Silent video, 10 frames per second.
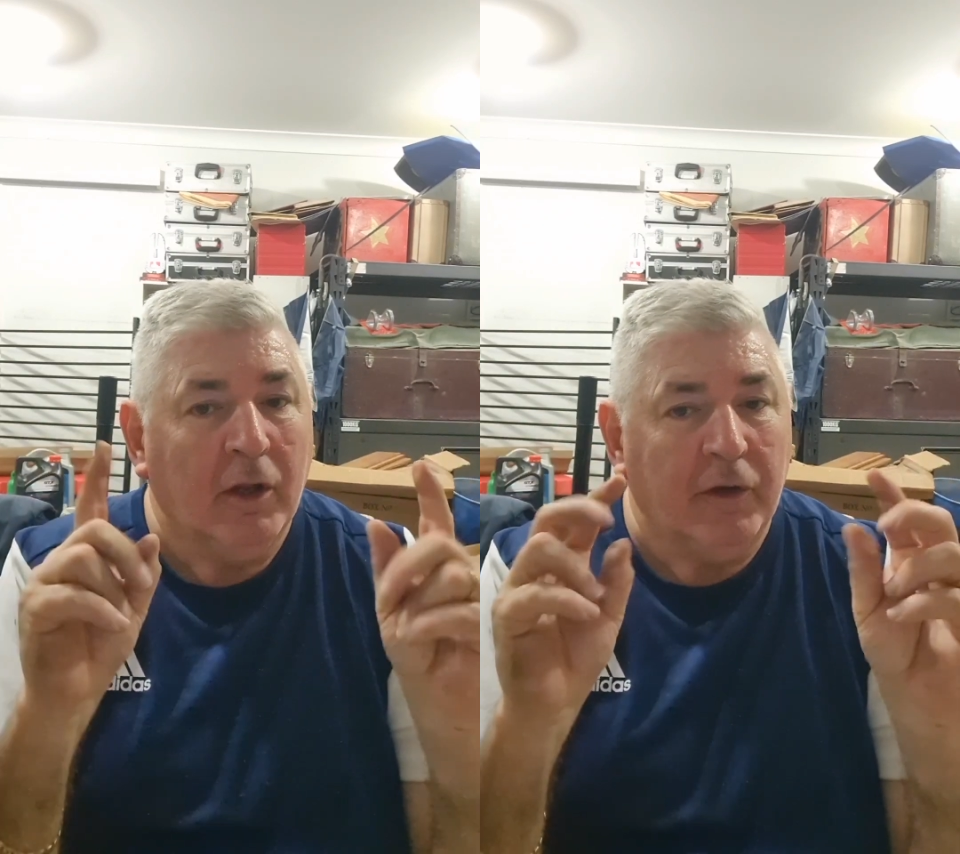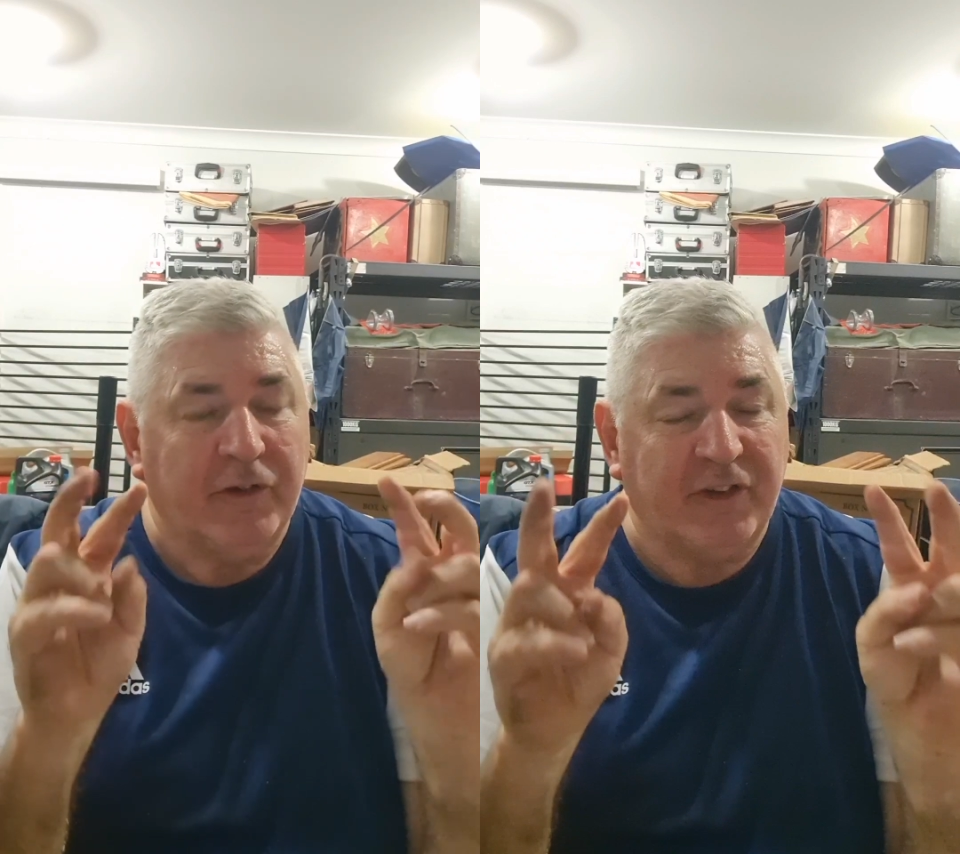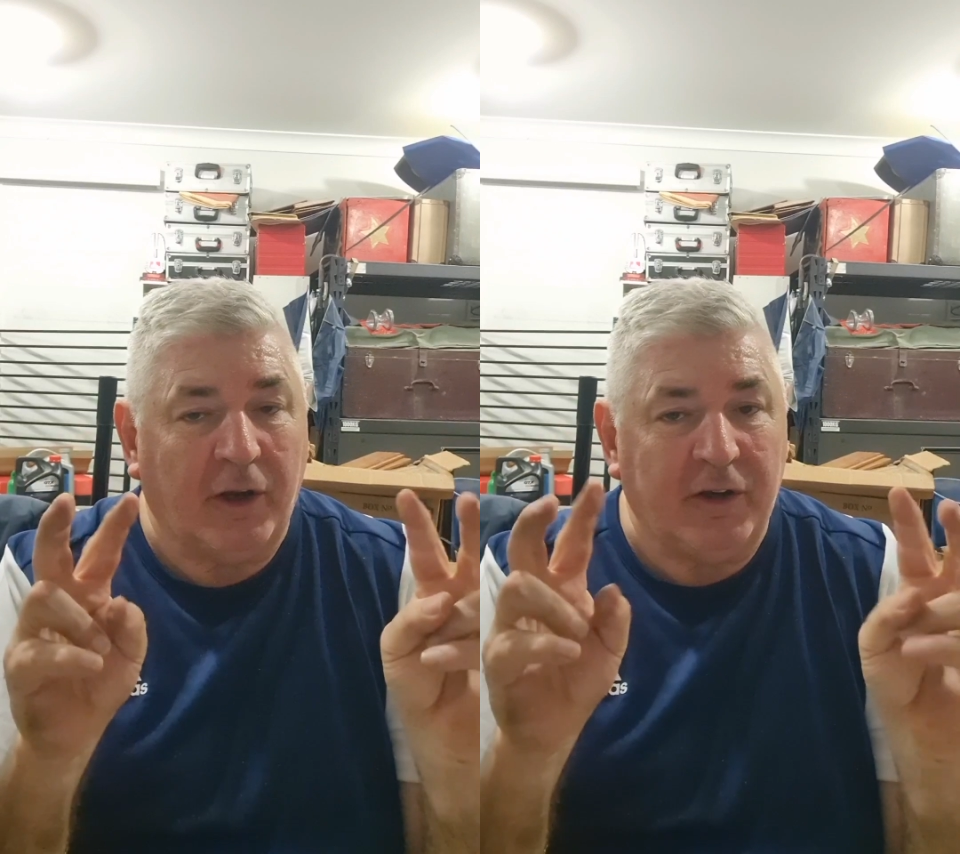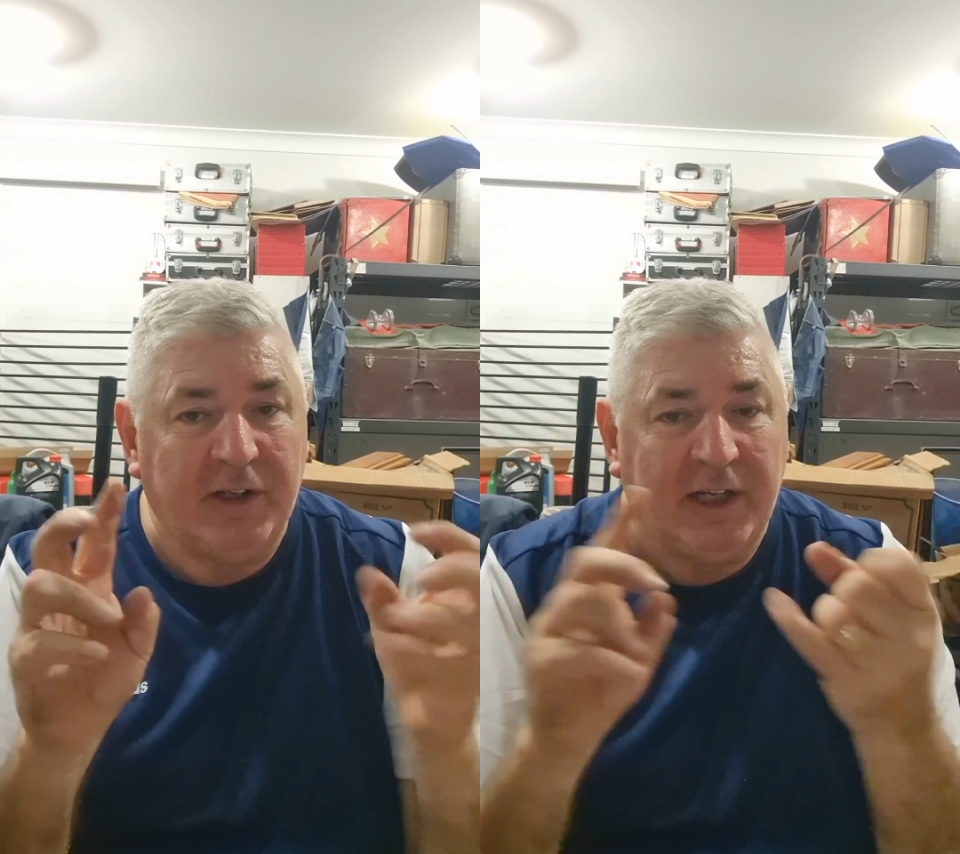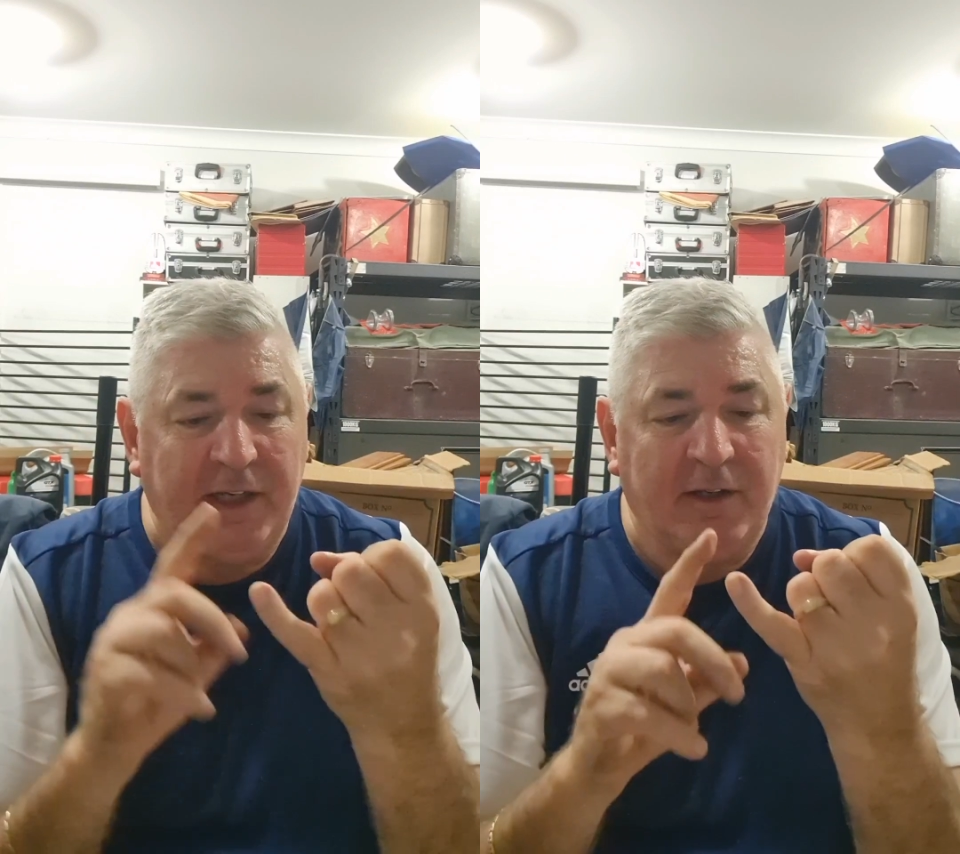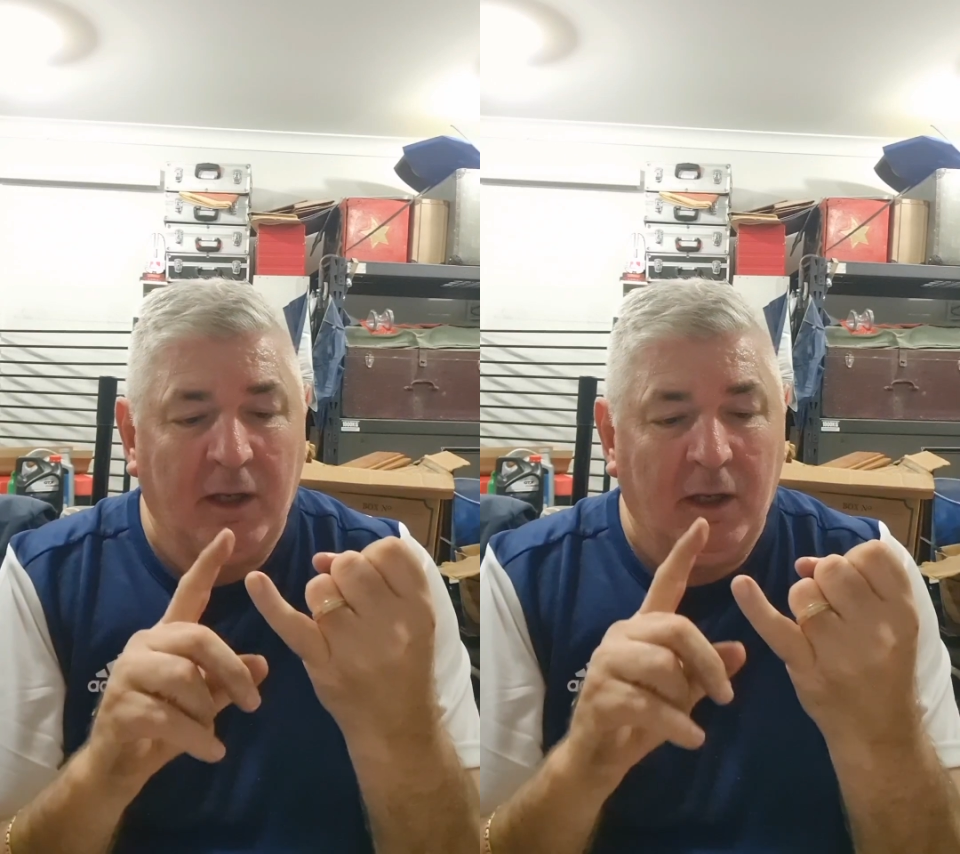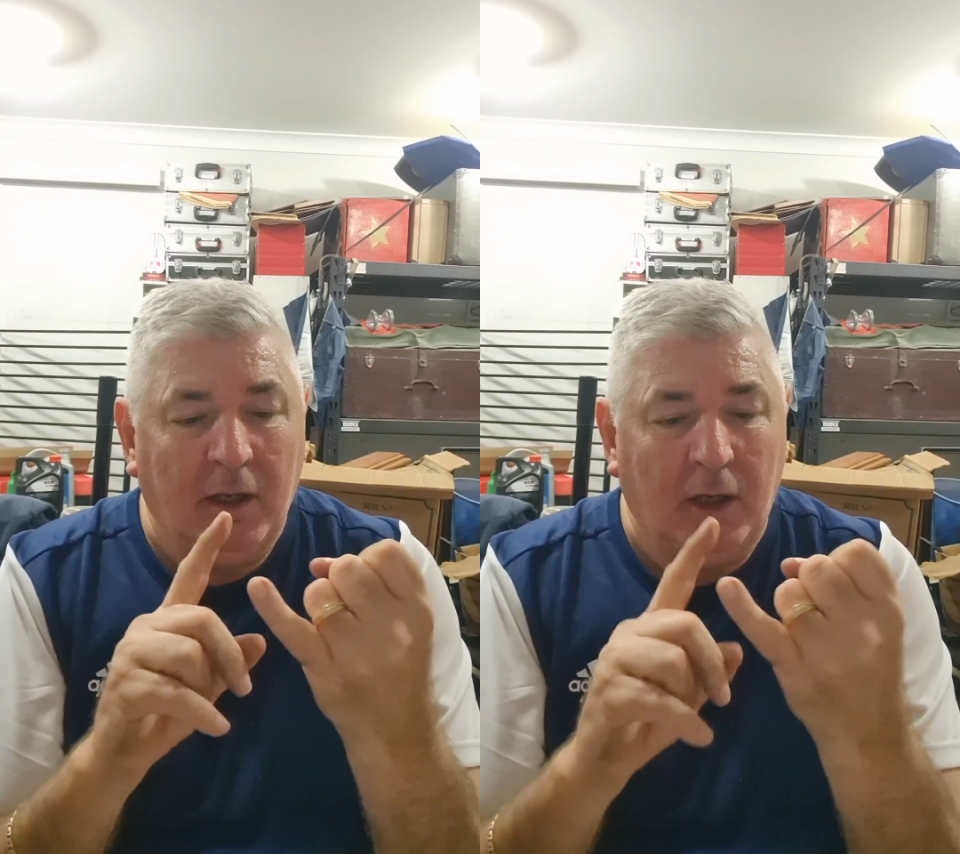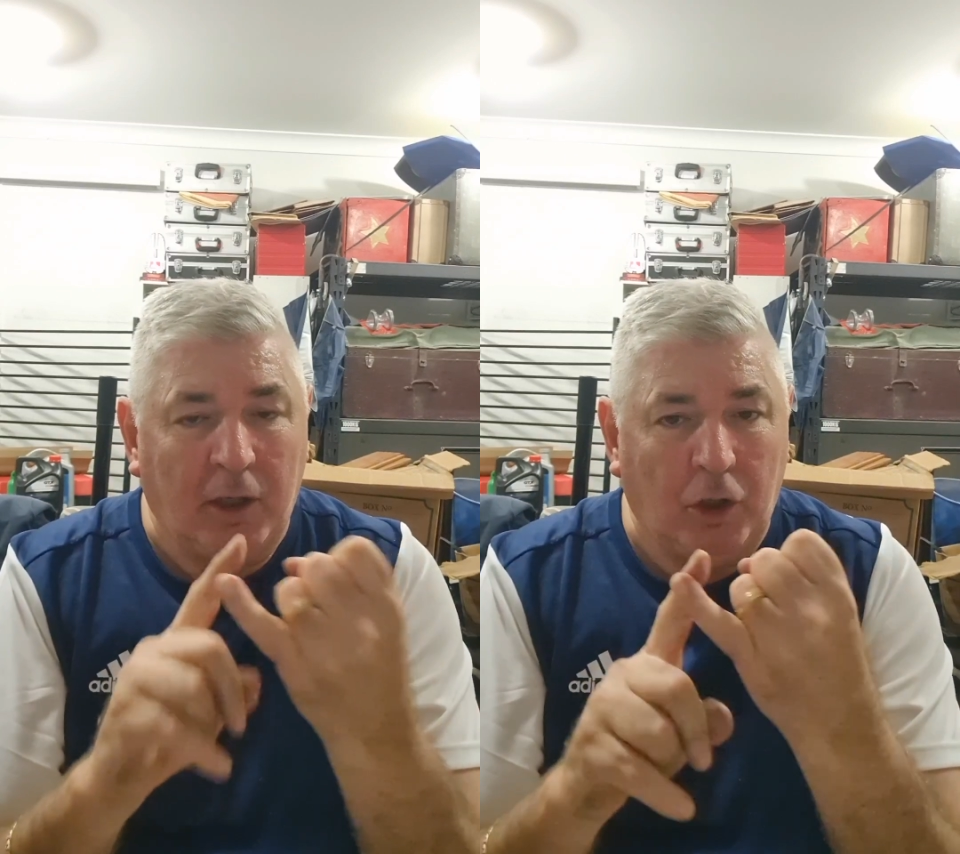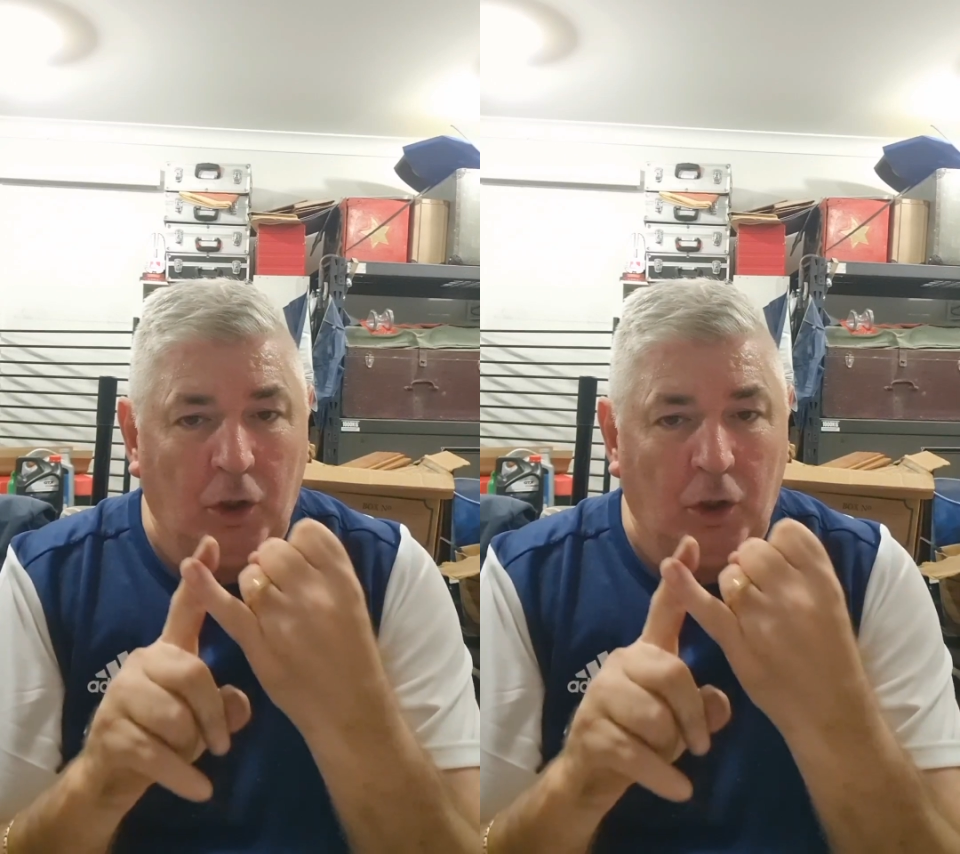So you need an